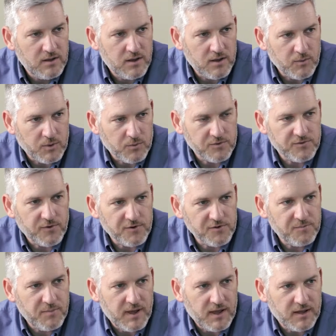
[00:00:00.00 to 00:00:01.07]
when it was
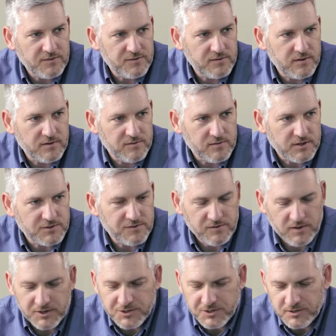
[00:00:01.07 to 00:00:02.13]
first passed as
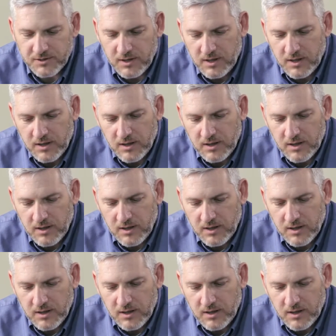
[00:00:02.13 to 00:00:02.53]
legislation,